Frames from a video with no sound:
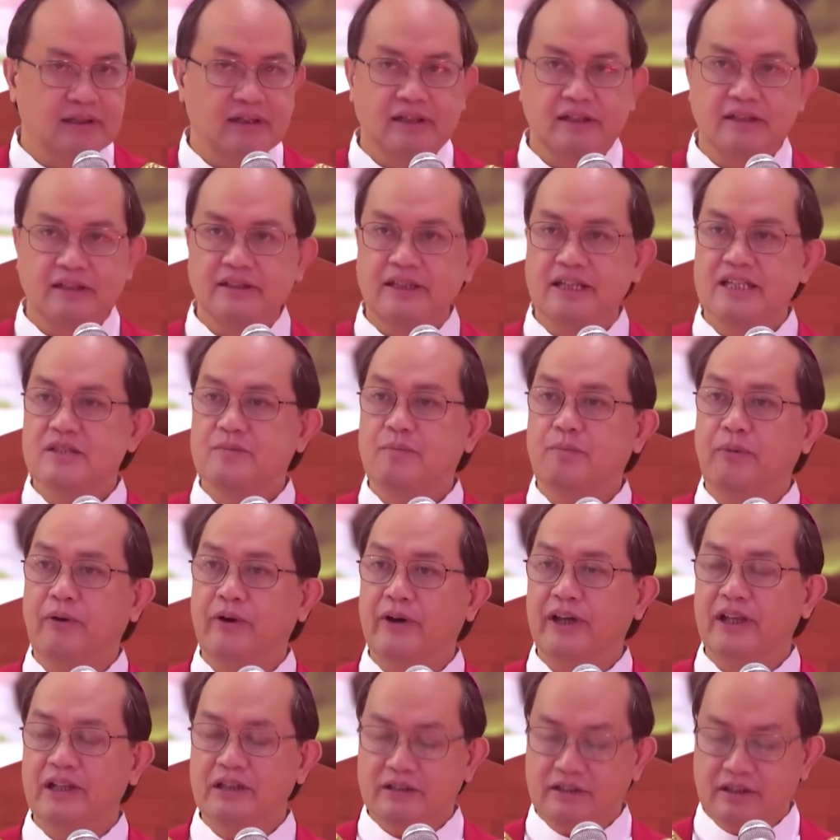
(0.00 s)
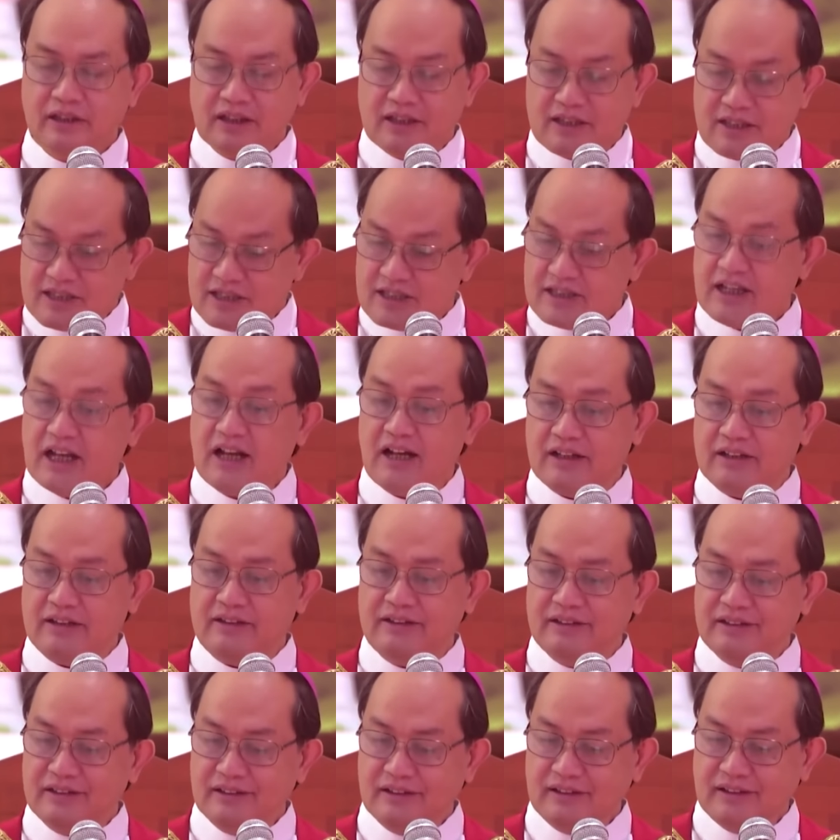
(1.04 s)
the spoiled
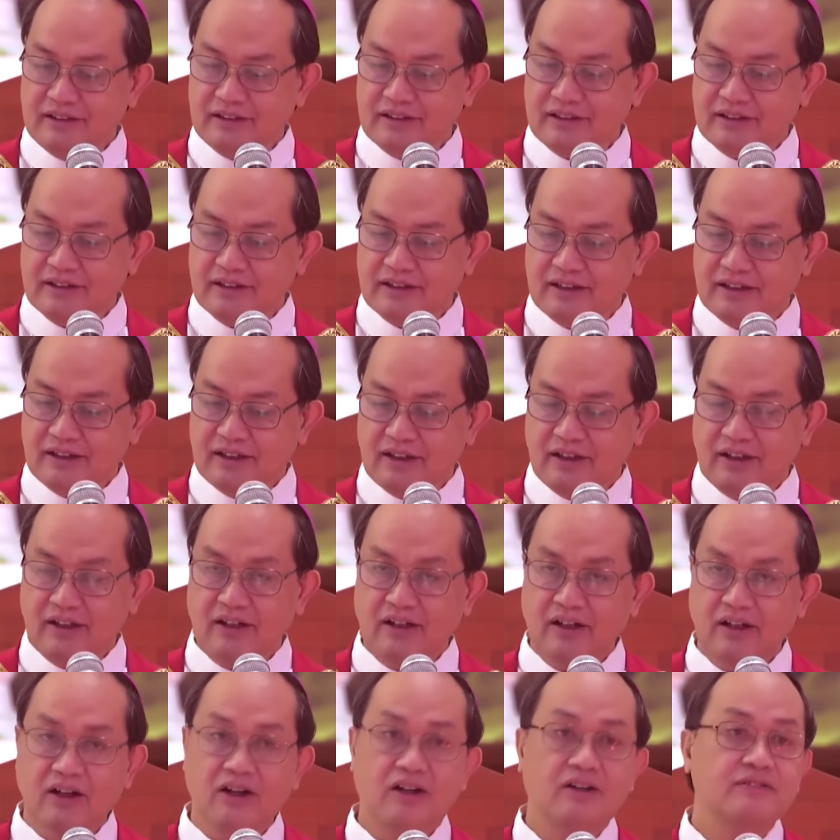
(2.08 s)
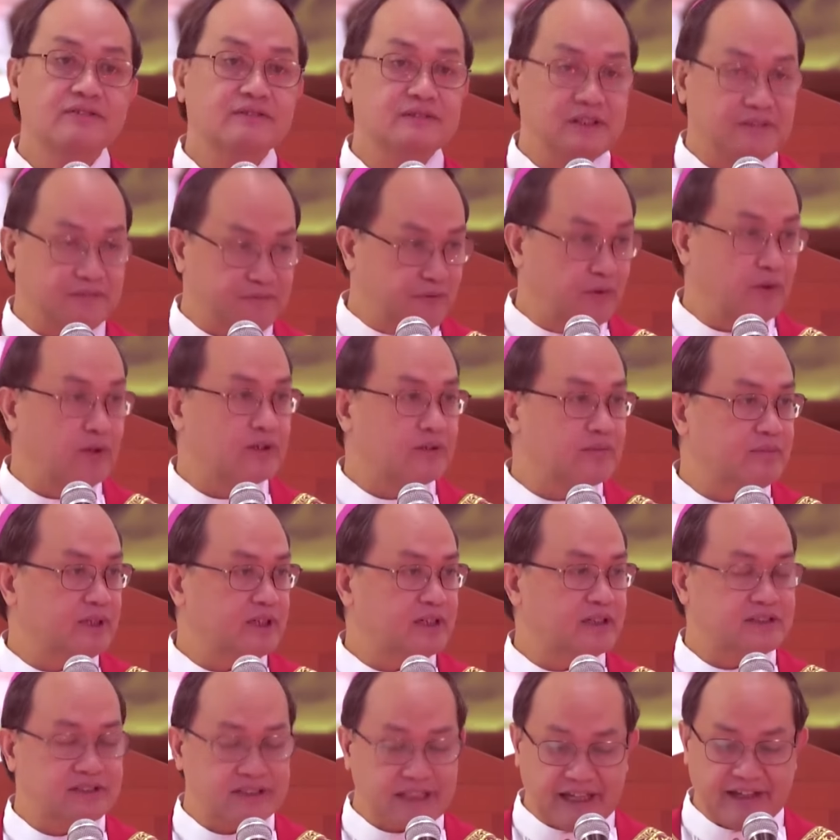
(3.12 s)
son of the former
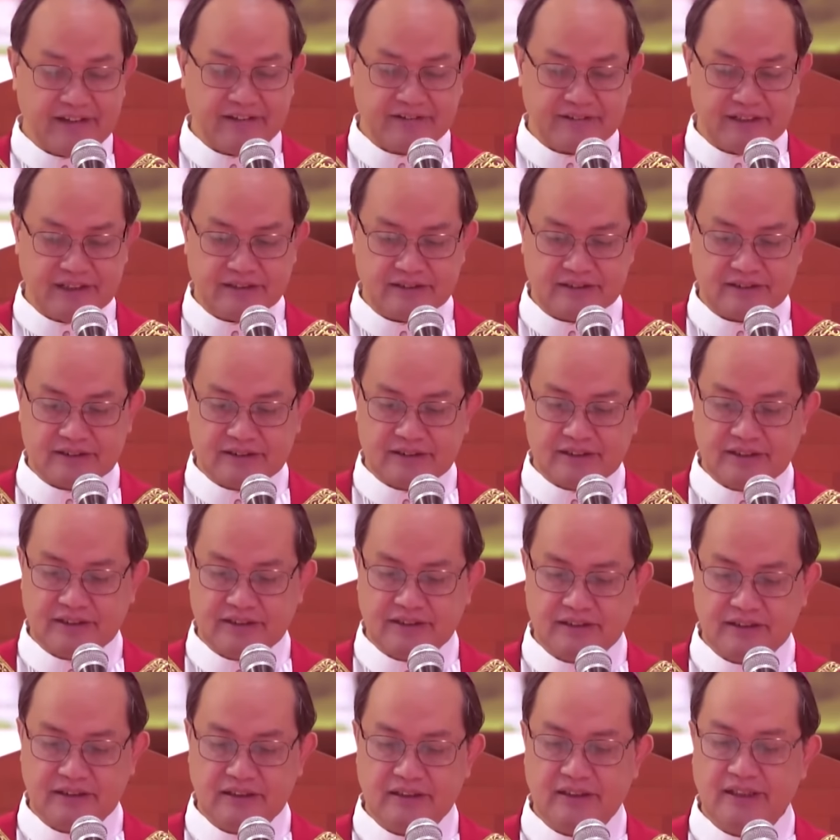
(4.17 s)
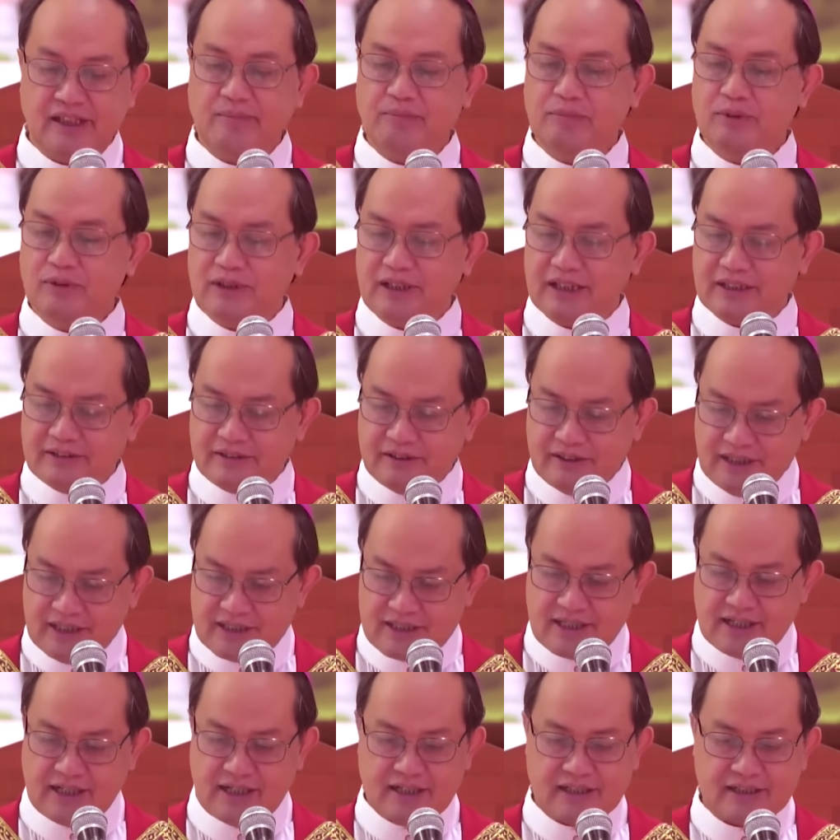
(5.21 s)
tyrant,
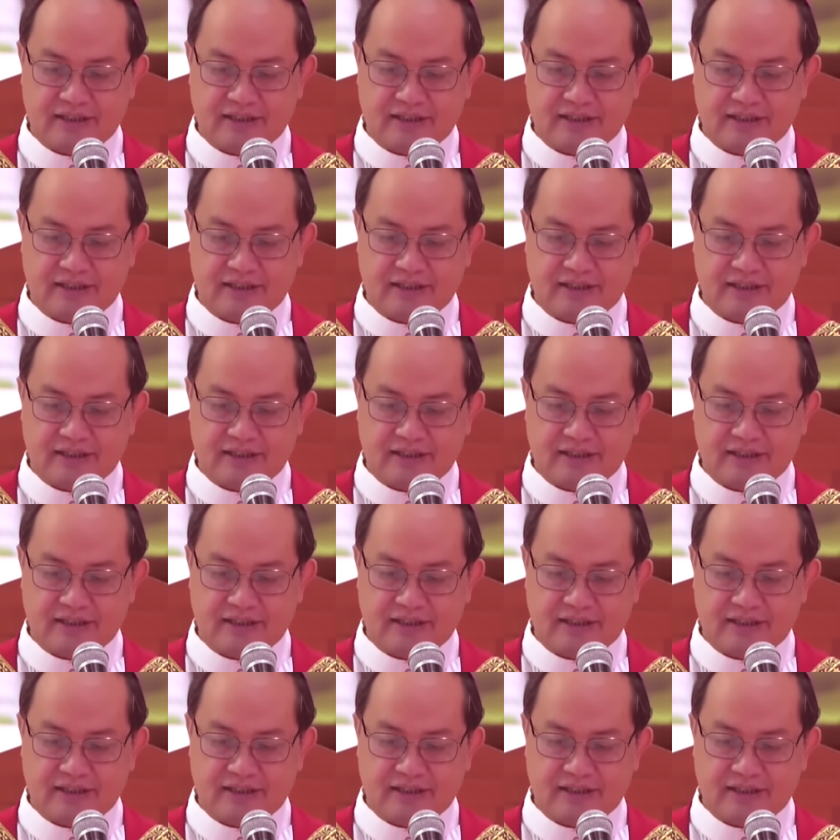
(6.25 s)
Nebuchadnezzar.